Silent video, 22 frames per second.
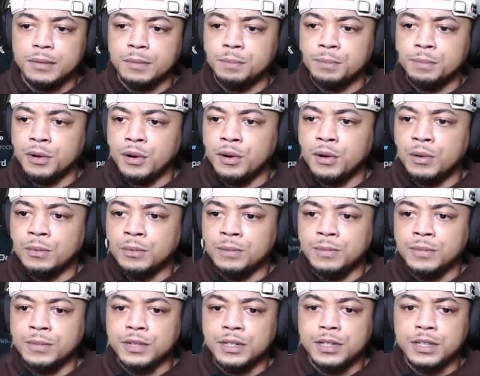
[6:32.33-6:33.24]

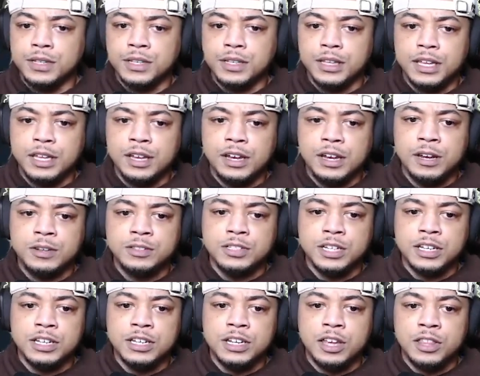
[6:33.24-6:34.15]
boom. Here's
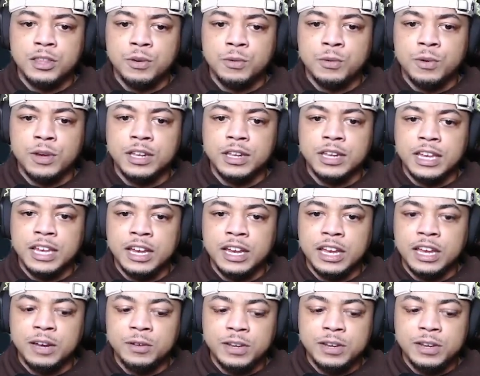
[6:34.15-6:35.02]
another one. Here